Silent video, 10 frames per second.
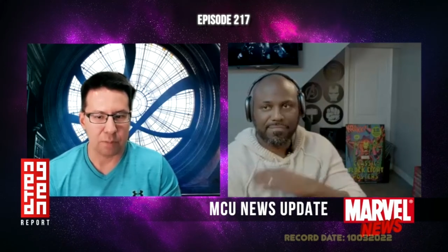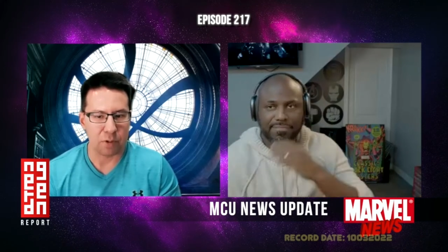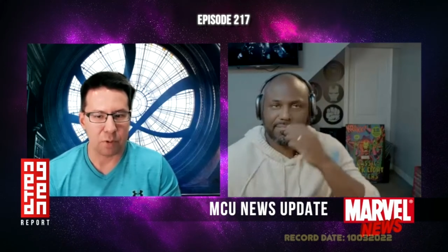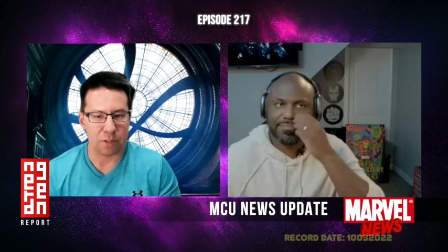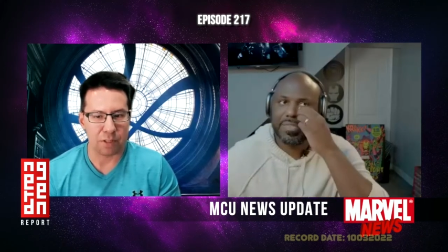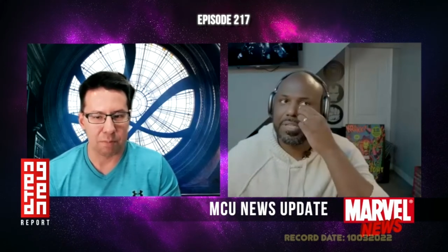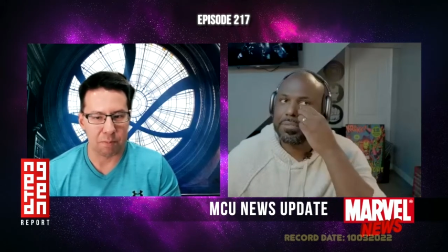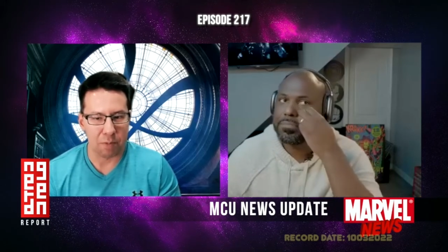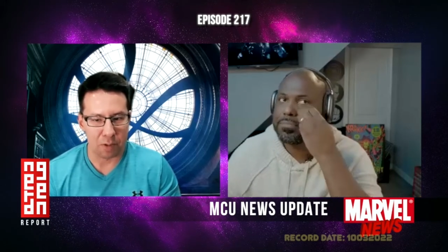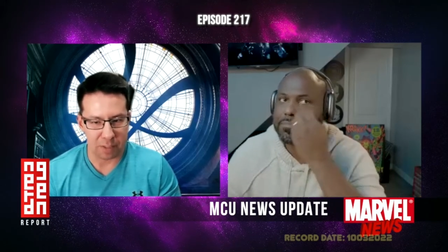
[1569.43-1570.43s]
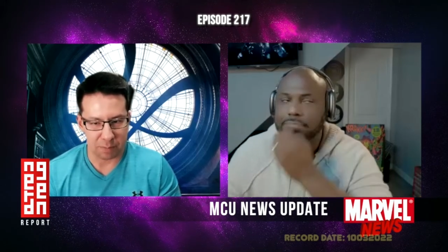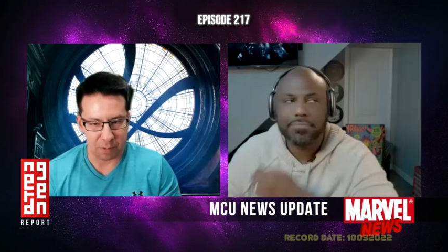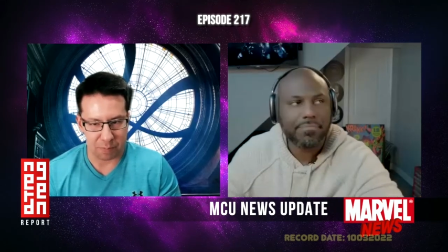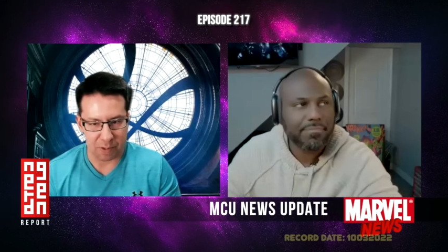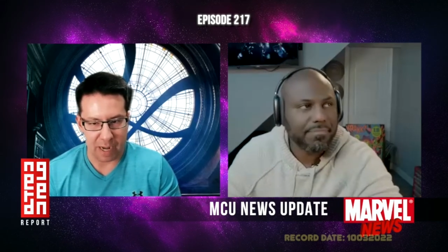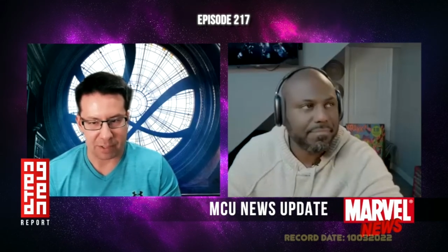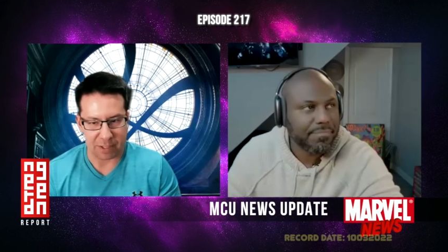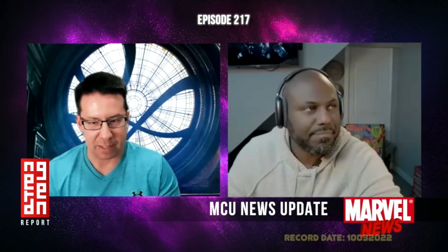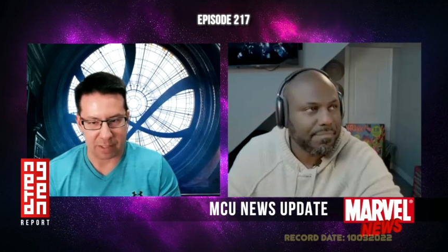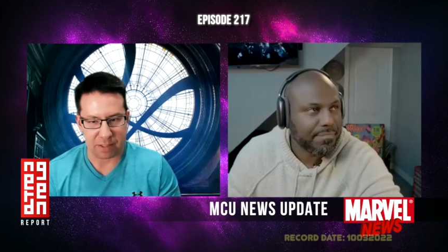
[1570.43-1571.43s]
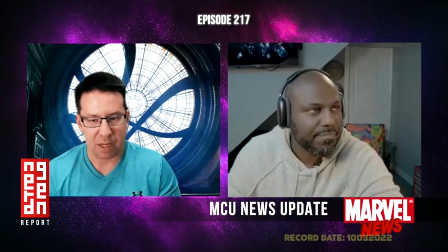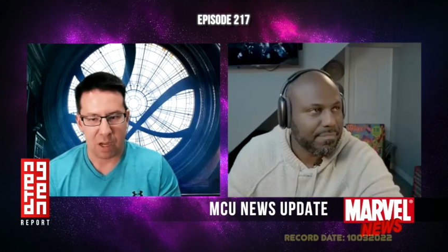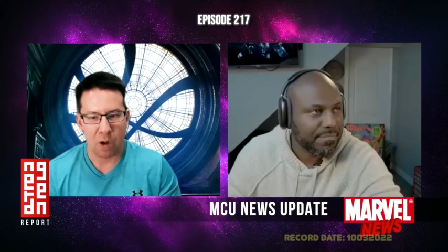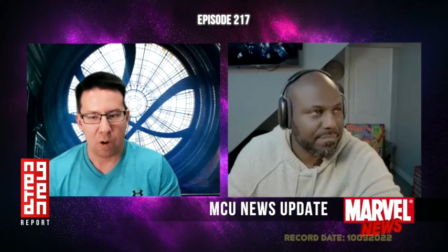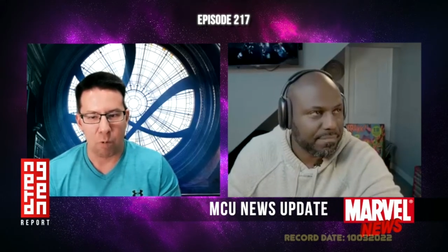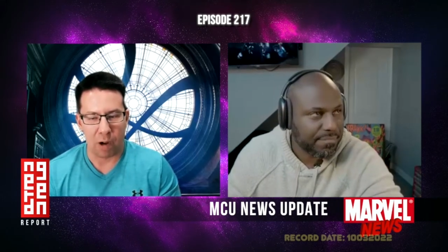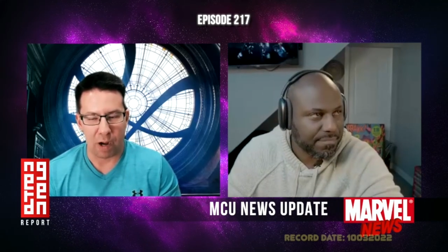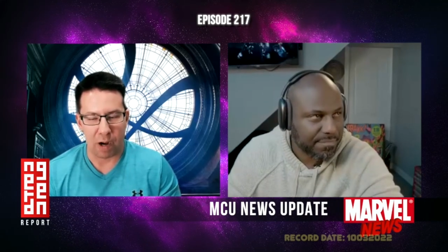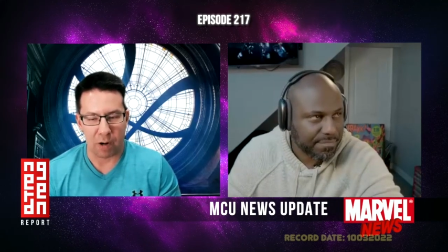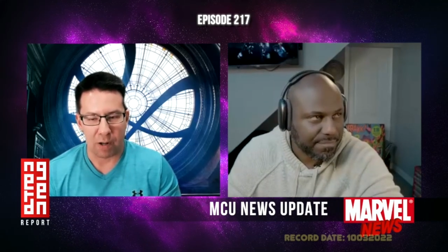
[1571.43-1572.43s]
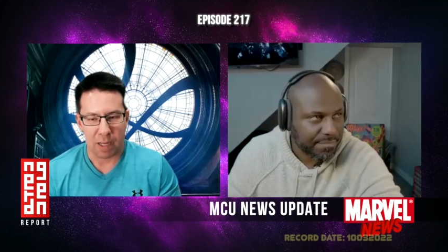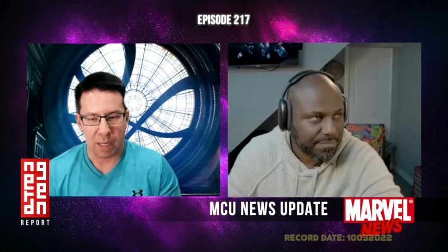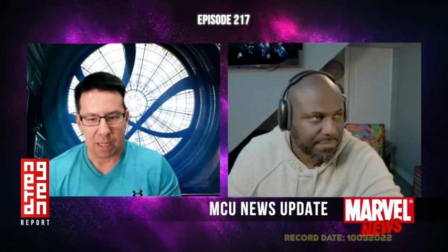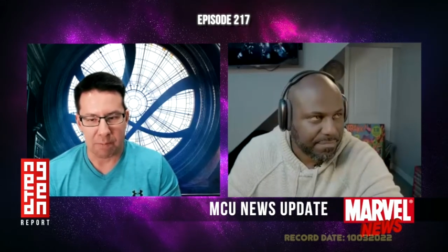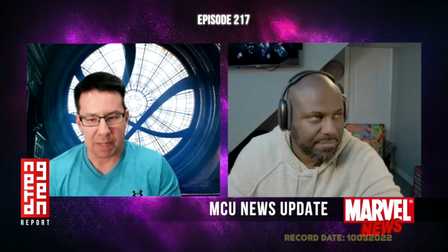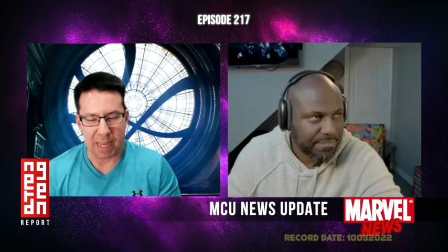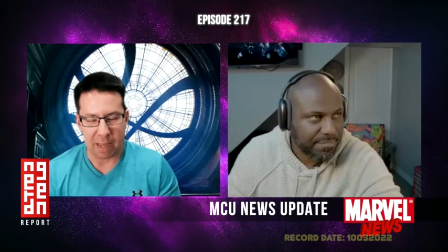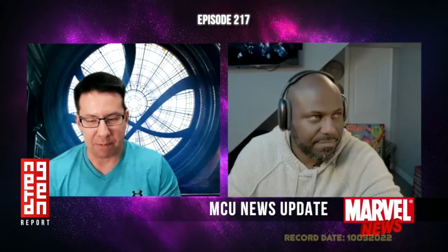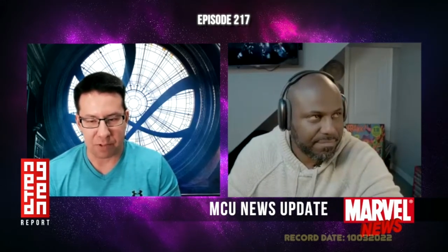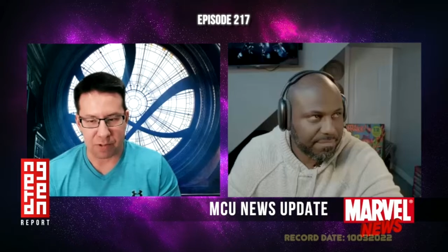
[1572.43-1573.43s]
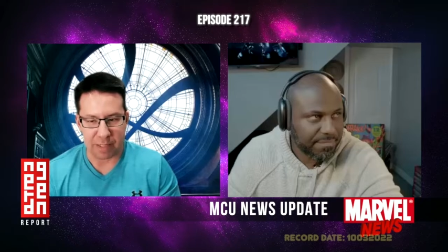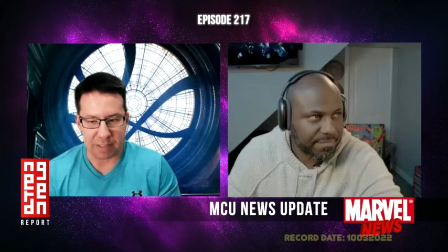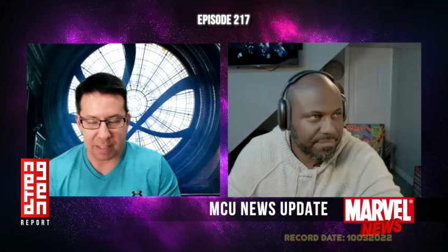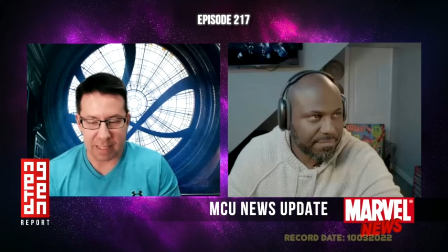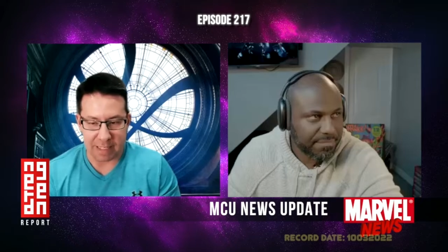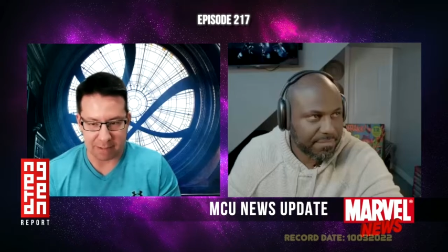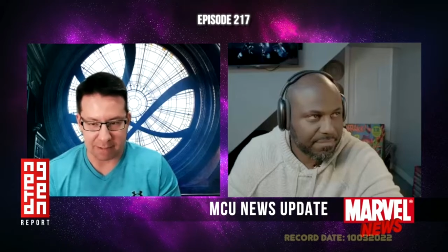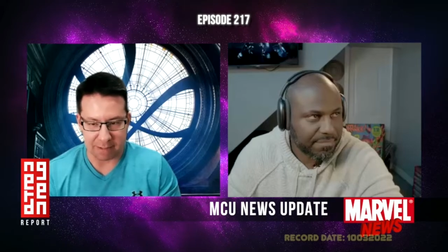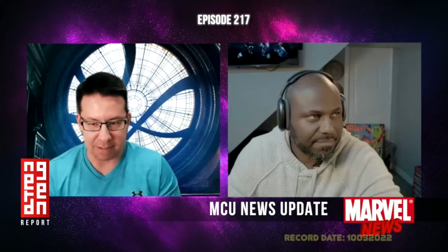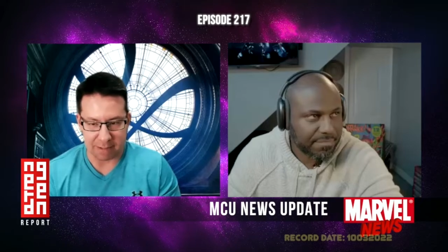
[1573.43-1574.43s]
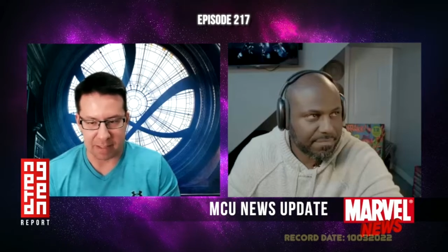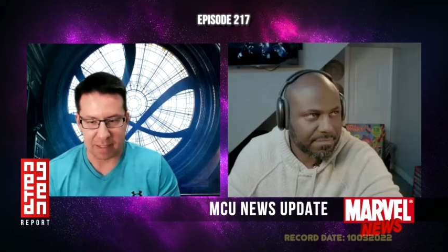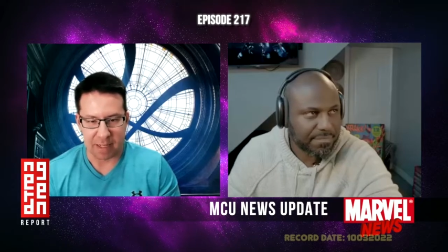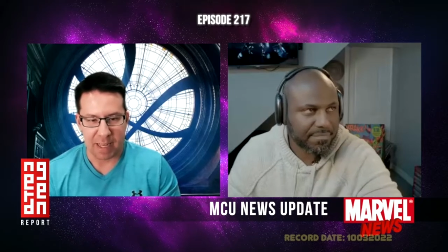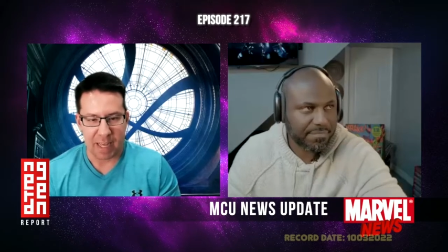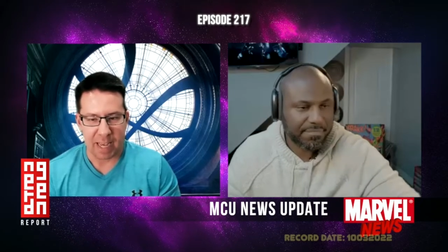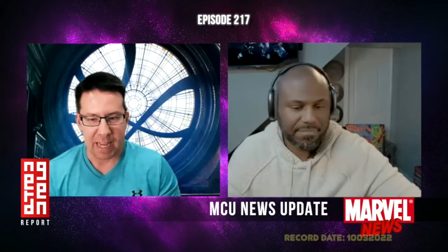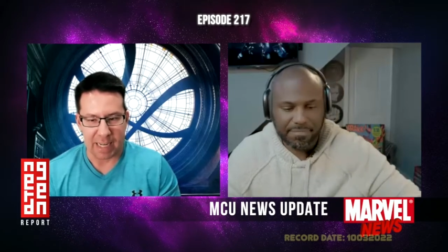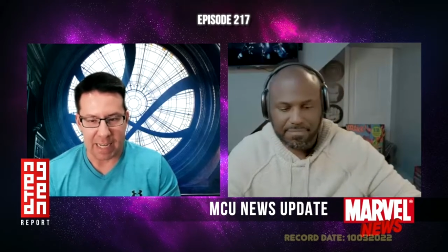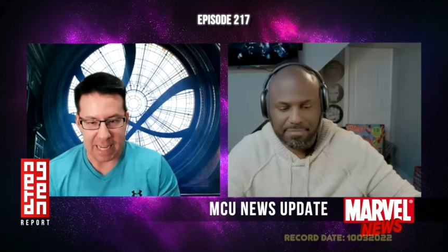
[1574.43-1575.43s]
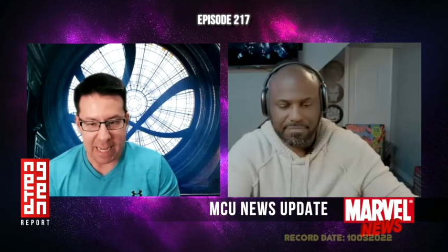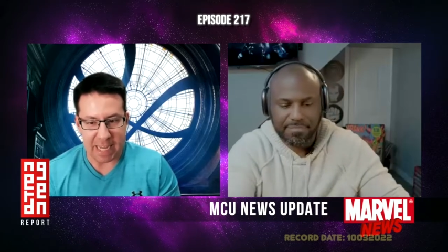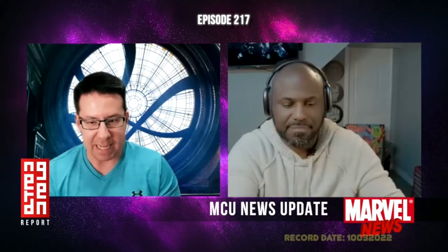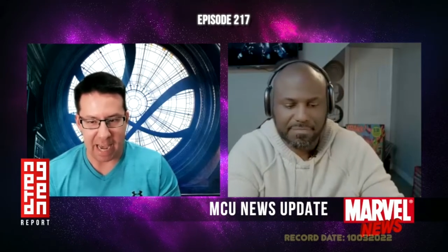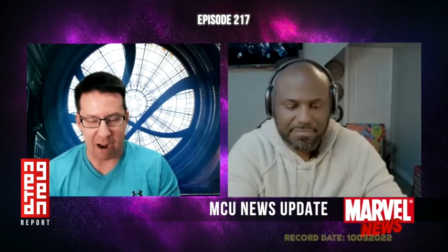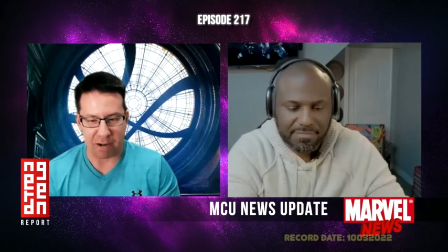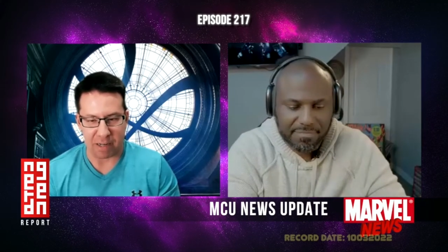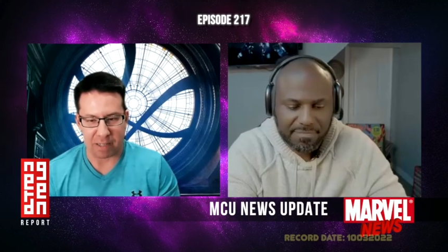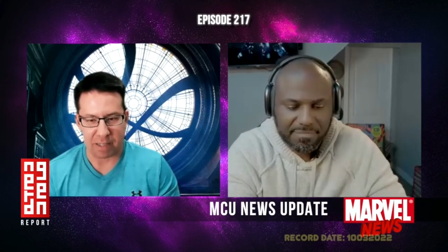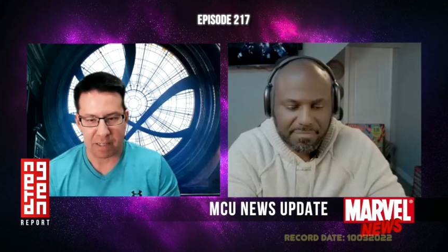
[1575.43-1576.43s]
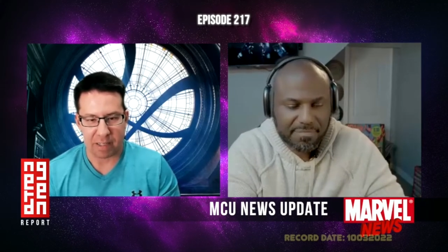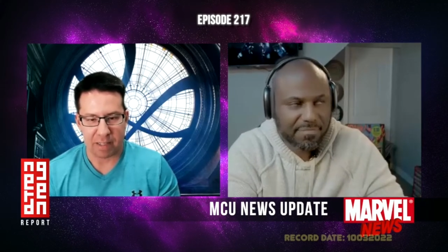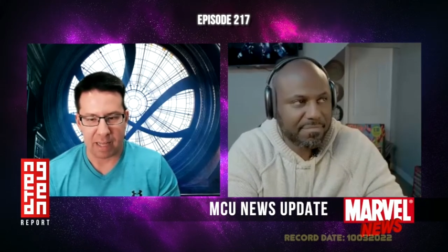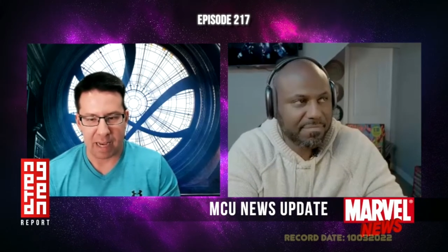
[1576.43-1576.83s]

Speaker 1: someone who was in multiple projects where he became a transcendent villain and he carried